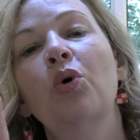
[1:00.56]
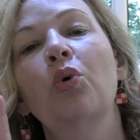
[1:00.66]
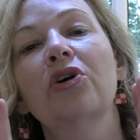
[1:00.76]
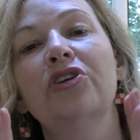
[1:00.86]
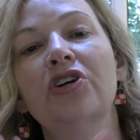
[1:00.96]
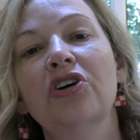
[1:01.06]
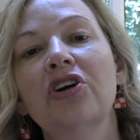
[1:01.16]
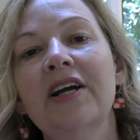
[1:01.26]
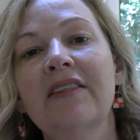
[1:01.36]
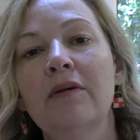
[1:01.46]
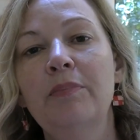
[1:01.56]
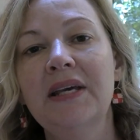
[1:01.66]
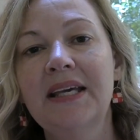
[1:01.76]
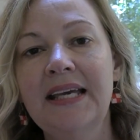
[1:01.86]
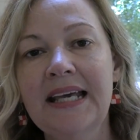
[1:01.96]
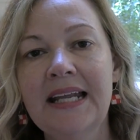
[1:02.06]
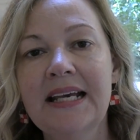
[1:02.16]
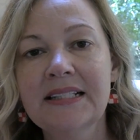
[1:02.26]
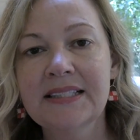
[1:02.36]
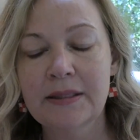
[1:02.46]
or during the
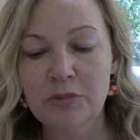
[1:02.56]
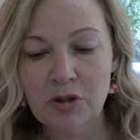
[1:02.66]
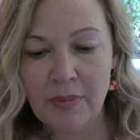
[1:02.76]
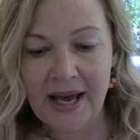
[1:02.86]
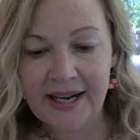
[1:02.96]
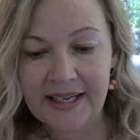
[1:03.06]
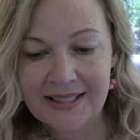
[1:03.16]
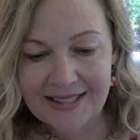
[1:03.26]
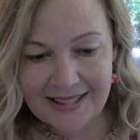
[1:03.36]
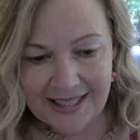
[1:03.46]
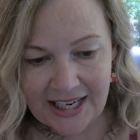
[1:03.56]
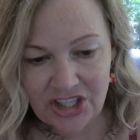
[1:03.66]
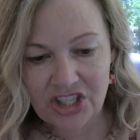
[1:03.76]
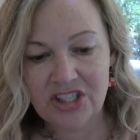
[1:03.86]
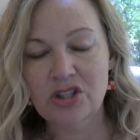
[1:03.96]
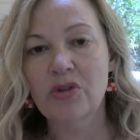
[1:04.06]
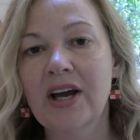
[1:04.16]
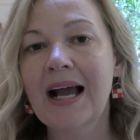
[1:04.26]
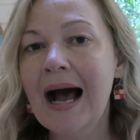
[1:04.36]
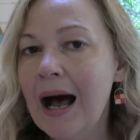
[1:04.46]
beginning symptomatic stages.
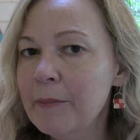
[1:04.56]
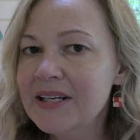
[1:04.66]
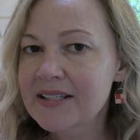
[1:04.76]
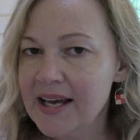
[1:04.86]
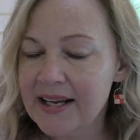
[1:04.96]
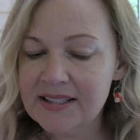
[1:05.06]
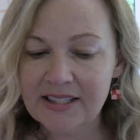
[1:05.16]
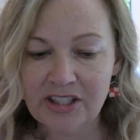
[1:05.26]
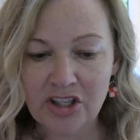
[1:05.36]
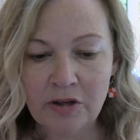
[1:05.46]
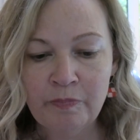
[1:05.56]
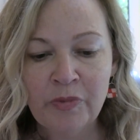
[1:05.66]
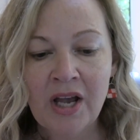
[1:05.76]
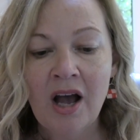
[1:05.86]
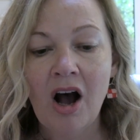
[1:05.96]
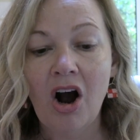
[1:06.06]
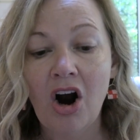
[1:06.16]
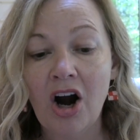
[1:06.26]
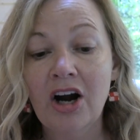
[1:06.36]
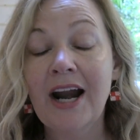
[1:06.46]
the common tests here
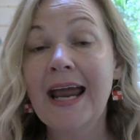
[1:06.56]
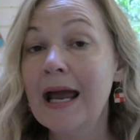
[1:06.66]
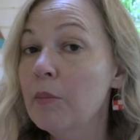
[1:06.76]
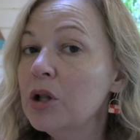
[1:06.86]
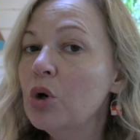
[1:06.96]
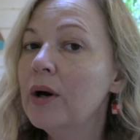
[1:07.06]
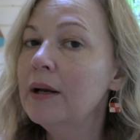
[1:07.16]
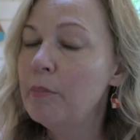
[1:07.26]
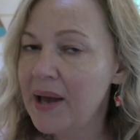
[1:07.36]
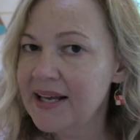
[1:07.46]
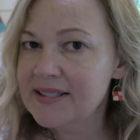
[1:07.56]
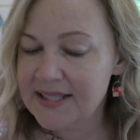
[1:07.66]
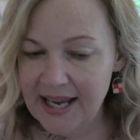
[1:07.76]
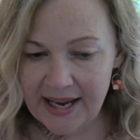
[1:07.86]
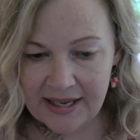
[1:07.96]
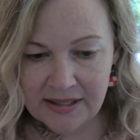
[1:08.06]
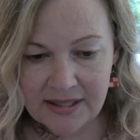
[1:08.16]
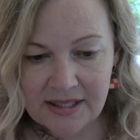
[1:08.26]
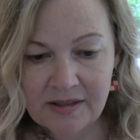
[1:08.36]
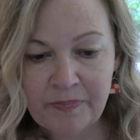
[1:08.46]
are amyloid PET
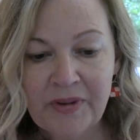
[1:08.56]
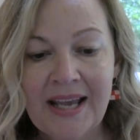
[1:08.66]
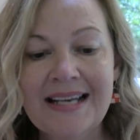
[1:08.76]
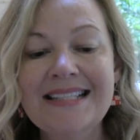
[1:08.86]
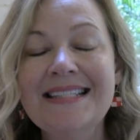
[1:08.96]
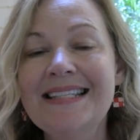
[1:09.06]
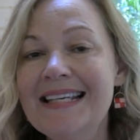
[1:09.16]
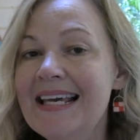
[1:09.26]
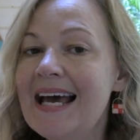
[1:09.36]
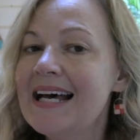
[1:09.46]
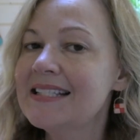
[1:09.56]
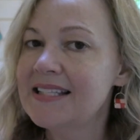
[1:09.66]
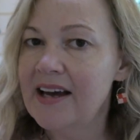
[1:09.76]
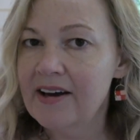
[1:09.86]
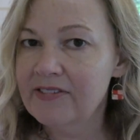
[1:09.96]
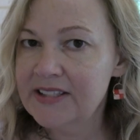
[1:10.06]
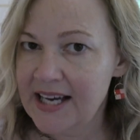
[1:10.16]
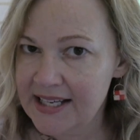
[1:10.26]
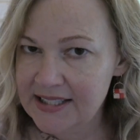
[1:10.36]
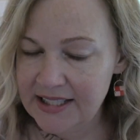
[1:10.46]
scans, CSF
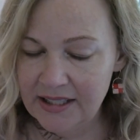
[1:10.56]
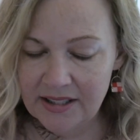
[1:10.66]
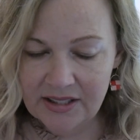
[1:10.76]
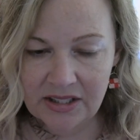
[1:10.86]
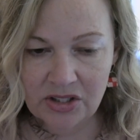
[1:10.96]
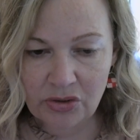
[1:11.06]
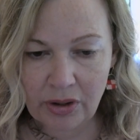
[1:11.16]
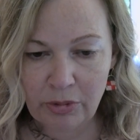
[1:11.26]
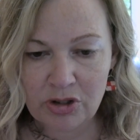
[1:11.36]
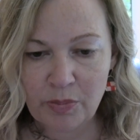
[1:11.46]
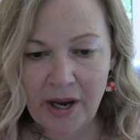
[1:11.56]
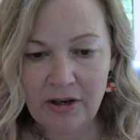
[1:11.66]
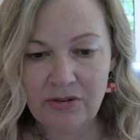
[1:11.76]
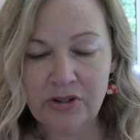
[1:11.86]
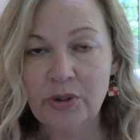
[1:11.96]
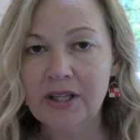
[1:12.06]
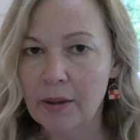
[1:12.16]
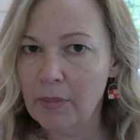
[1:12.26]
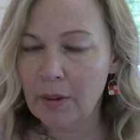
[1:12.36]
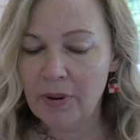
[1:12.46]
testing, this is cerebrospinal fluid
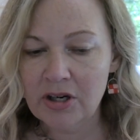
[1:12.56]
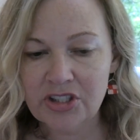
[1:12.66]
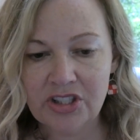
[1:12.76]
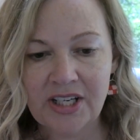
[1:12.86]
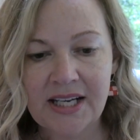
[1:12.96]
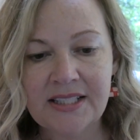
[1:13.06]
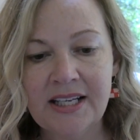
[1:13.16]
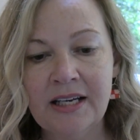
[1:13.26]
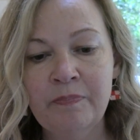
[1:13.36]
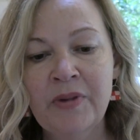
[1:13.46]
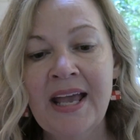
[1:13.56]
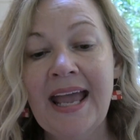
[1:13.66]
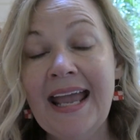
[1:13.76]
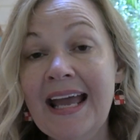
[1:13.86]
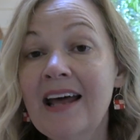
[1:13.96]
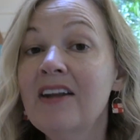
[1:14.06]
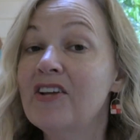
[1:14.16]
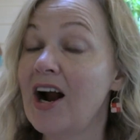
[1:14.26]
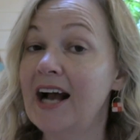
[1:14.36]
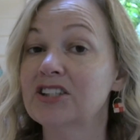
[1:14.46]
lumbar puncture testing, and
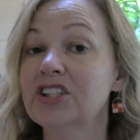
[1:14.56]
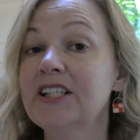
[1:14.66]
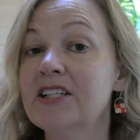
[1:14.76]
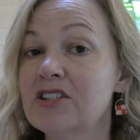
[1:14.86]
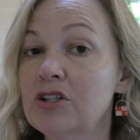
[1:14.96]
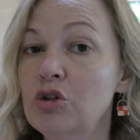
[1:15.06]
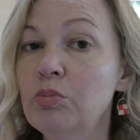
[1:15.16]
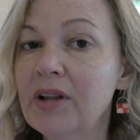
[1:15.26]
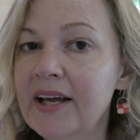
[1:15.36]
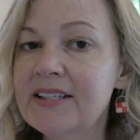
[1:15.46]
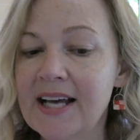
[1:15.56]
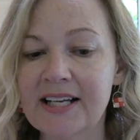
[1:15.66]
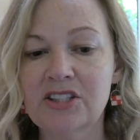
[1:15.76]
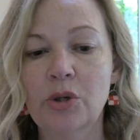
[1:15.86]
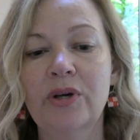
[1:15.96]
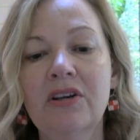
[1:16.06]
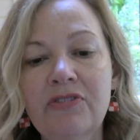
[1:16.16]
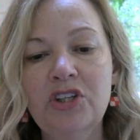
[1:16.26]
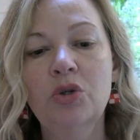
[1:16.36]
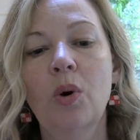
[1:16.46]
there actually is a new blood test. So
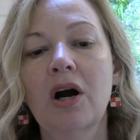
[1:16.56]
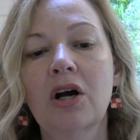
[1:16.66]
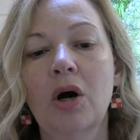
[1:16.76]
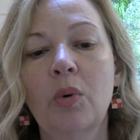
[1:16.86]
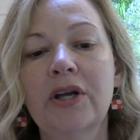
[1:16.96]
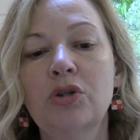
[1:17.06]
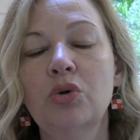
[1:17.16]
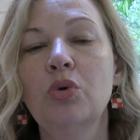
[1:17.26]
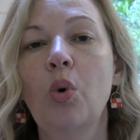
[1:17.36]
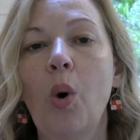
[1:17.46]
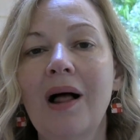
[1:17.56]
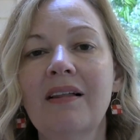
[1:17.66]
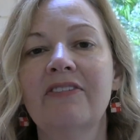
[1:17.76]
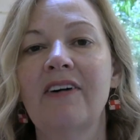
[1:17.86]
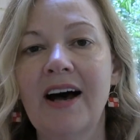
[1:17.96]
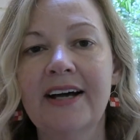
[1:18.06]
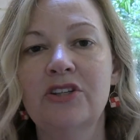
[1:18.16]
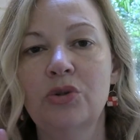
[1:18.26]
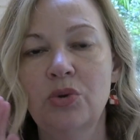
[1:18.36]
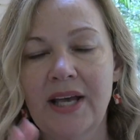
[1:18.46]
if you are going to qualify
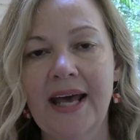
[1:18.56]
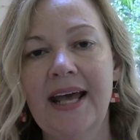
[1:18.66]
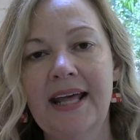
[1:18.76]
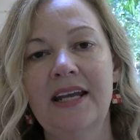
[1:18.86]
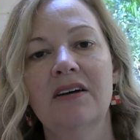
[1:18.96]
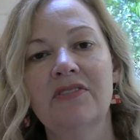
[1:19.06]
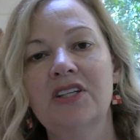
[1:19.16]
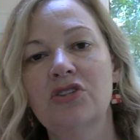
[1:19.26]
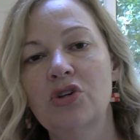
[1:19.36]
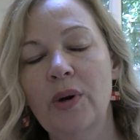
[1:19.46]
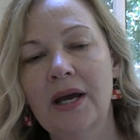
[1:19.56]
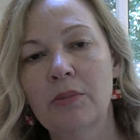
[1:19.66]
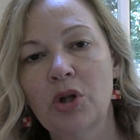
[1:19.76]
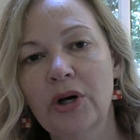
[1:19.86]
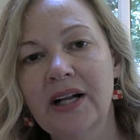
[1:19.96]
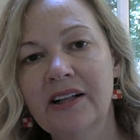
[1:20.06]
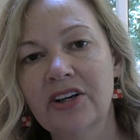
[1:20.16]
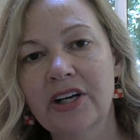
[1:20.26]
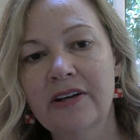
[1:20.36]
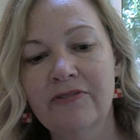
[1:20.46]
to get any of these new amyloid
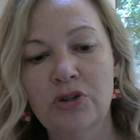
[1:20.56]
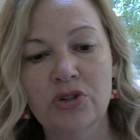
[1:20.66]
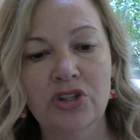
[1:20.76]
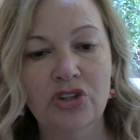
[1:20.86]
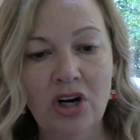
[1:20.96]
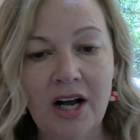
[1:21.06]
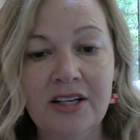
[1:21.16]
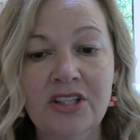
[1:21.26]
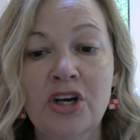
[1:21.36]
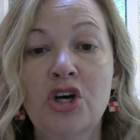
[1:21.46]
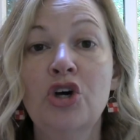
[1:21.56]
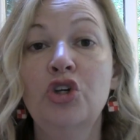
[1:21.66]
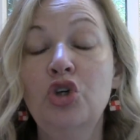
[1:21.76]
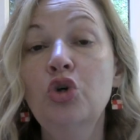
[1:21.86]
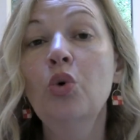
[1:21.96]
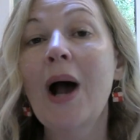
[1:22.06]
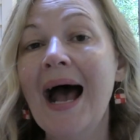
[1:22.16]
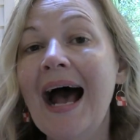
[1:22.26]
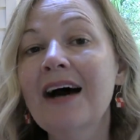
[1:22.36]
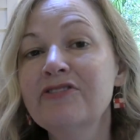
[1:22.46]
clearing infusion drugs, you
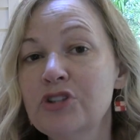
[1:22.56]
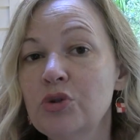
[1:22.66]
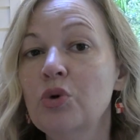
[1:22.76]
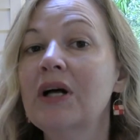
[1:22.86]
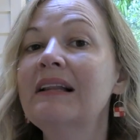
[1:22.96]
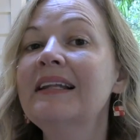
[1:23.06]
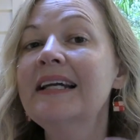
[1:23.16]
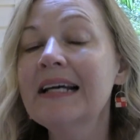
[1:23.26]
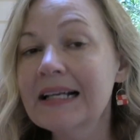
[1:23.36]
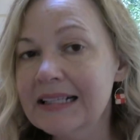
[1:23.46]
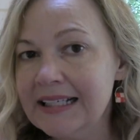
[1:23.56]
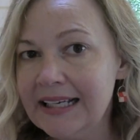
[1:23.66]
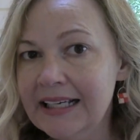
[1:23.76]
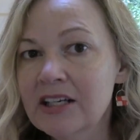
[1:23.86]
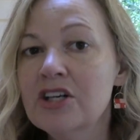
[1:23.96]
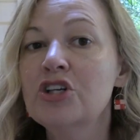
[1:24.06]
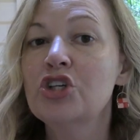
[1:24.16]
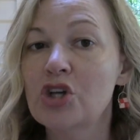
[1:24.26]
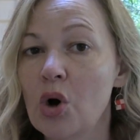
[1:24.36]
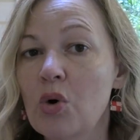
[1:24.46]
have to clinically
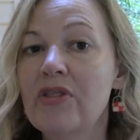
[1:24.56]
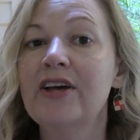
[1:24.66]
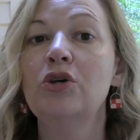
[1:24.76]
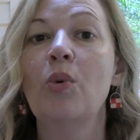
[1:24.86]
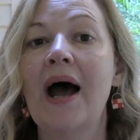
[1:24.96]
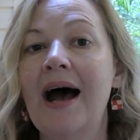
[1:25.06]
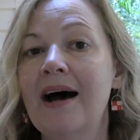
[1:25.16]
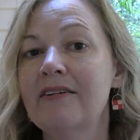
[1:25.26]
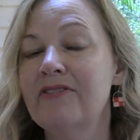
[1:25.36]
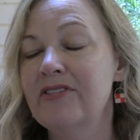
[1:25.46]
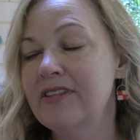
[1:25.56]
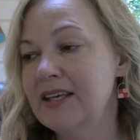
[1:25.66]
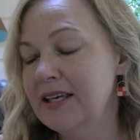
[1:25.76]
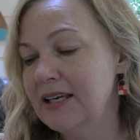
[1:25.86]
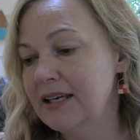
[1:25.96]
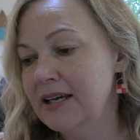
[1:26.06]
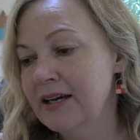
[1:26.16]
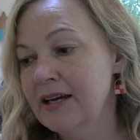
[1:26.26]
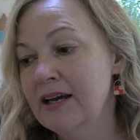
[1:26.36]
show that you have the